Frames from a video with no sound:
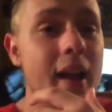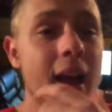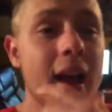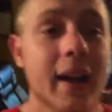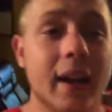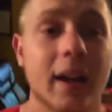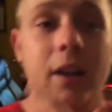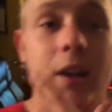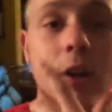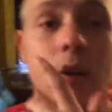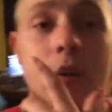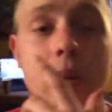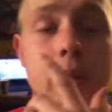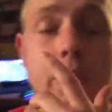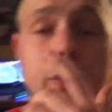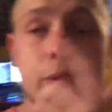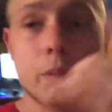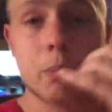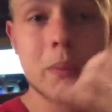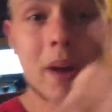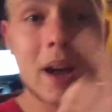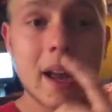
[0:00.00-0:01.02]
I got going
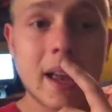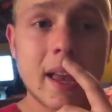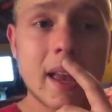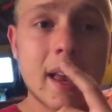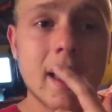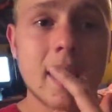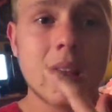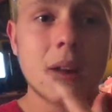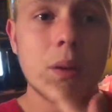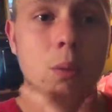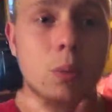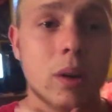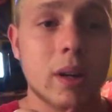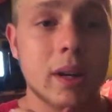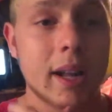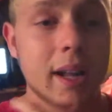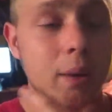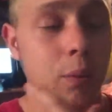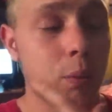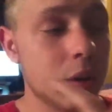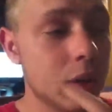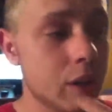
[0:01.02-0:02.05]
through my head, what
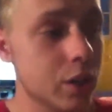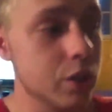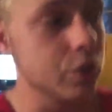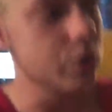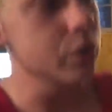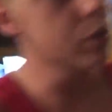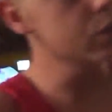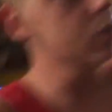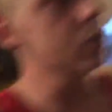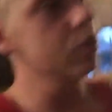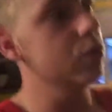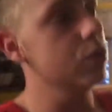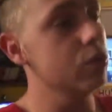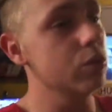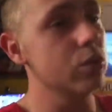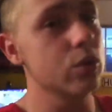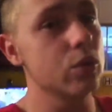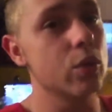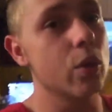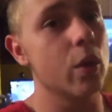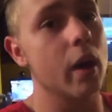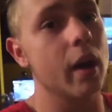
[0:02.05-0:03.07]
I want to
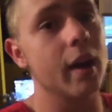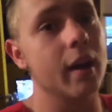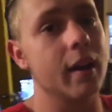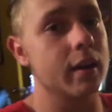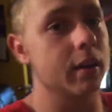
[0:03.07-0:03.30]
do.